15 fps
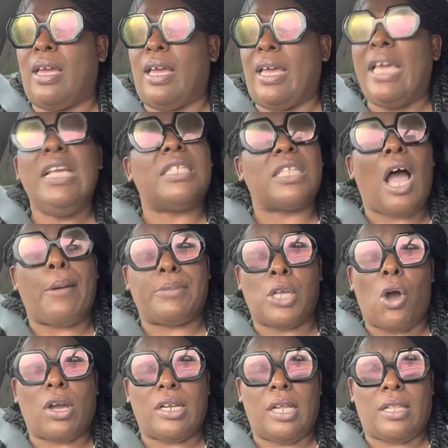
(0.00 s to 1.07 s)
he stopped
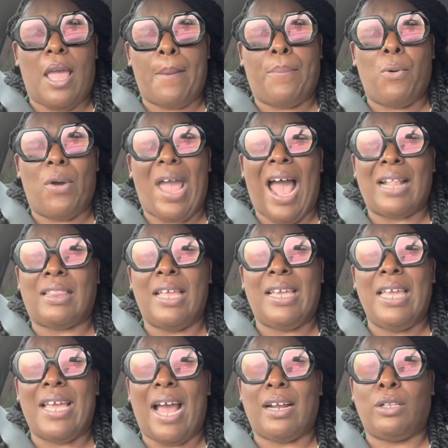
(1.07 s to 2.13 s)
talking at that point. I think
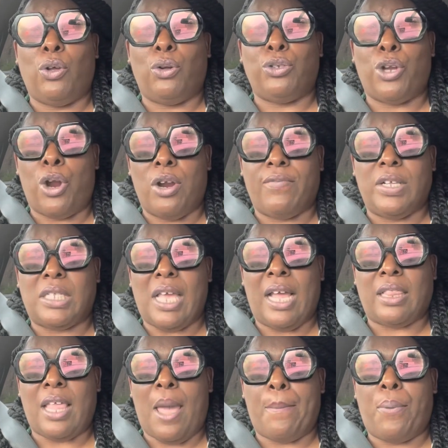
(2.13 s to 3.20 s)
he got a little nervous
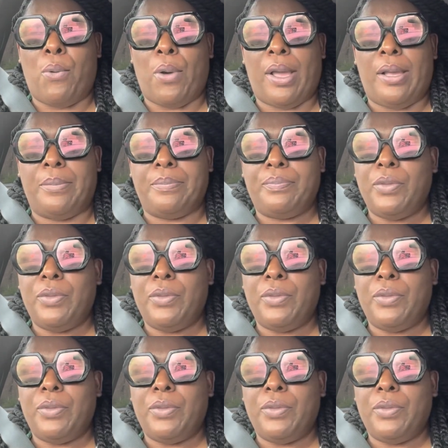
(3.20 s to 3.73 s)
at that point.